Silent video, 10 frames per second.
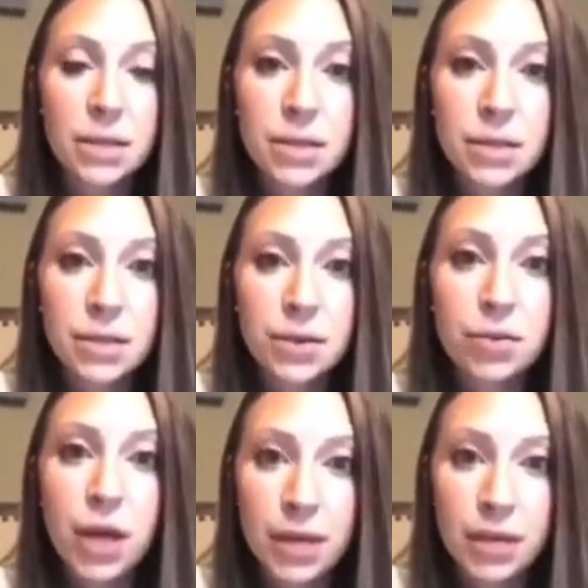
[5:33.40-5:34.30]
You're
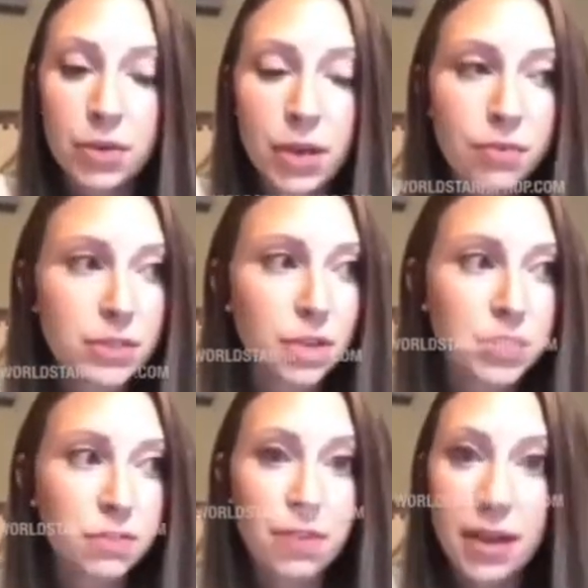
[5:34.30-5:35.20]
lucky if you get results
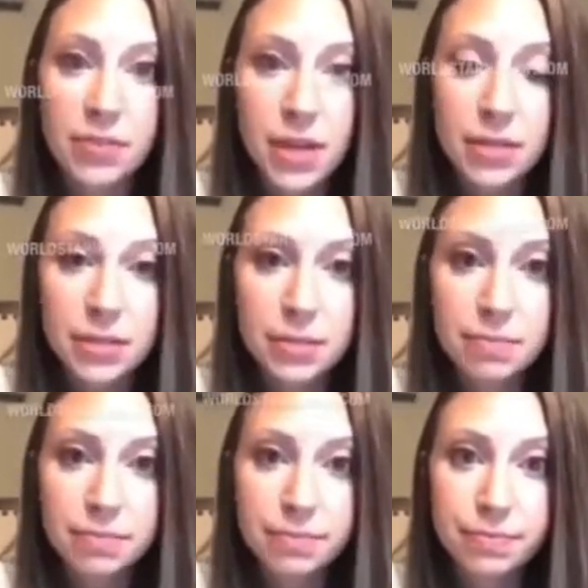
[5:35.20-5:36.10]
in 5 days.
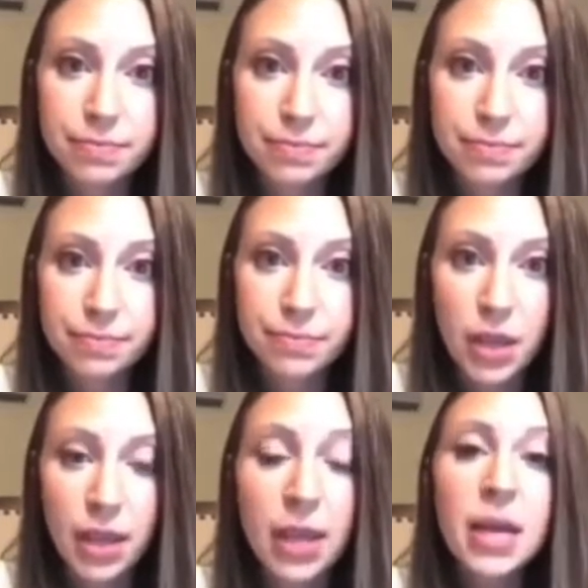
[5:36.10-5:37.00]

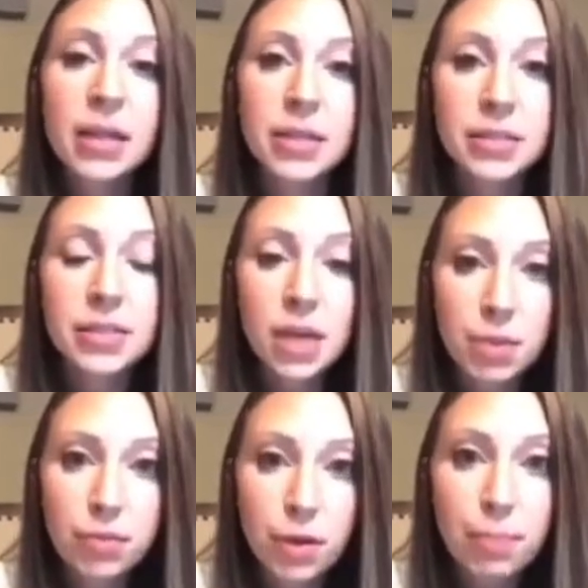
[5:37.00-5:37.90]
Okay, this is
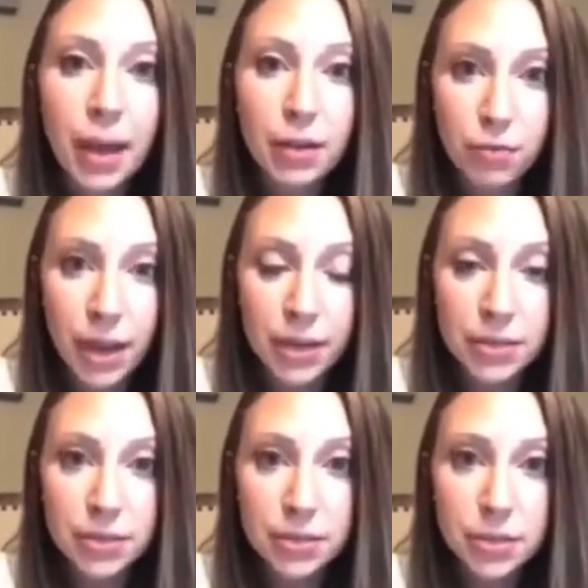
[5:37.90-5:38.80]
coming from my friend
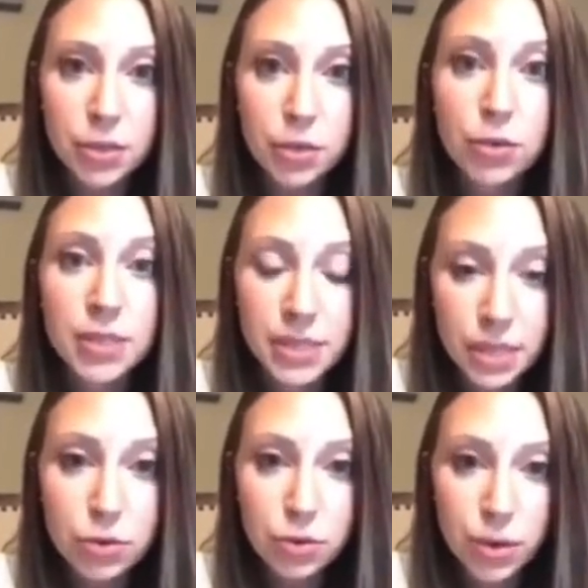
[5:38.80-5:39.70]
who is in
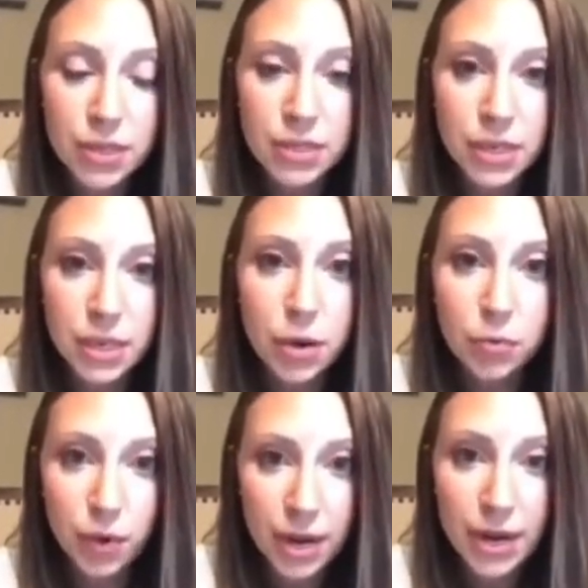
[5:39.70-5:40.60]
New York City
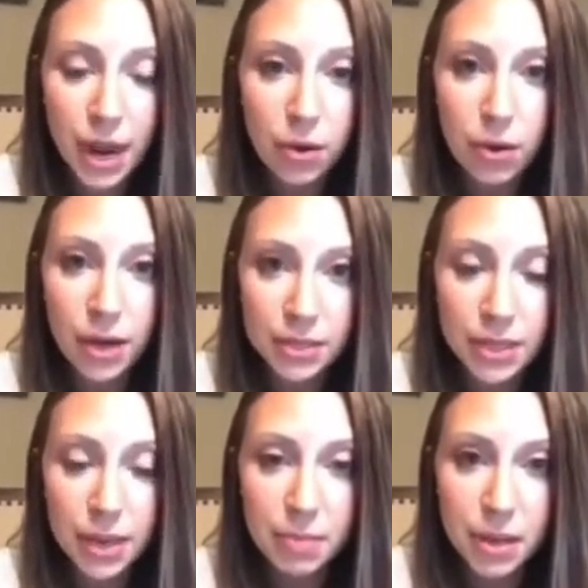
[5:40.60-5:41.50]
right now on
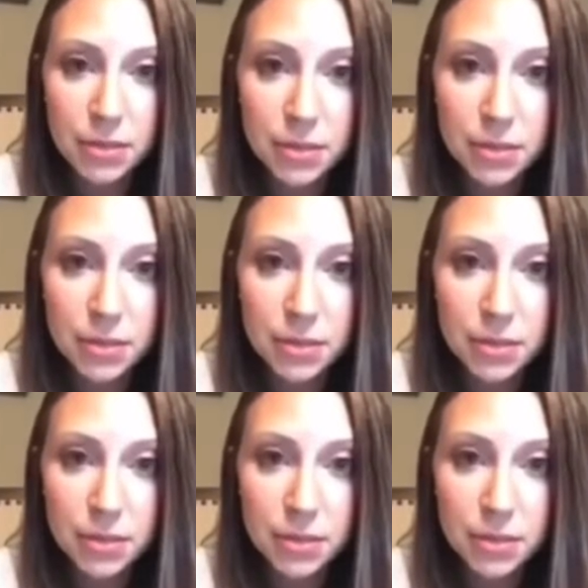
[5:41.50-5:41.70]
assignment,